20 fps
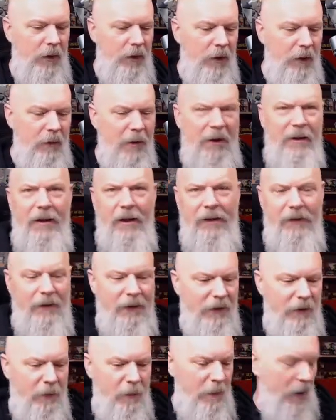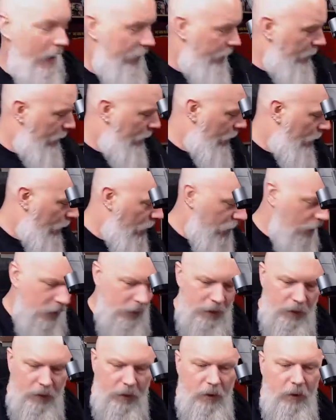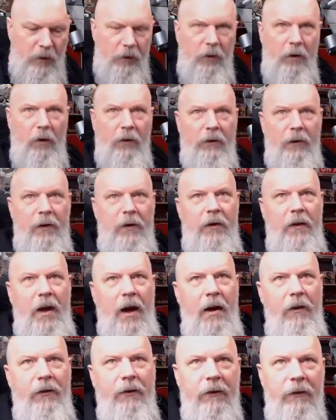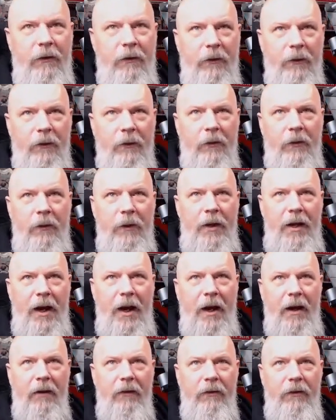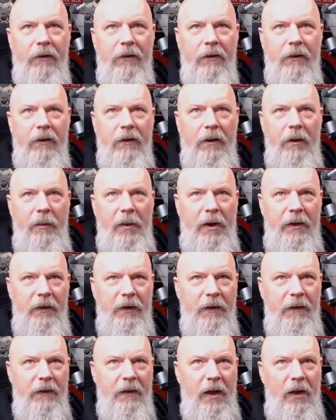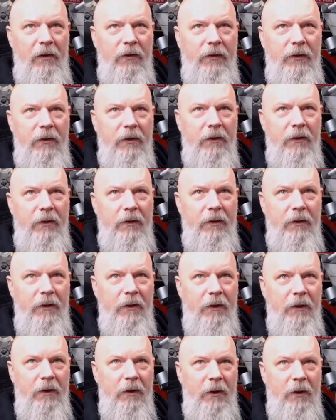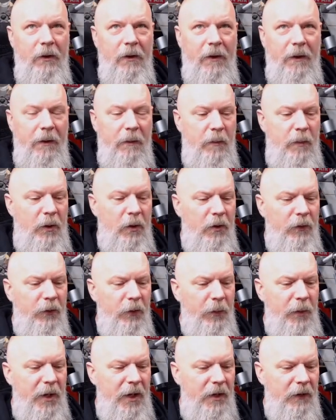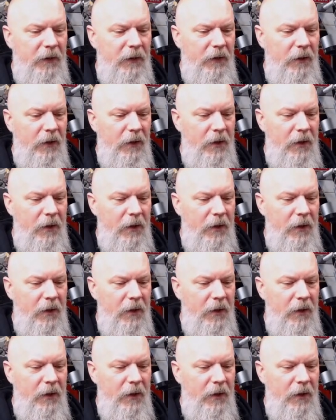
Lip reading: My desk is a mess. So first off, we have the bust itself. Beautiful piece.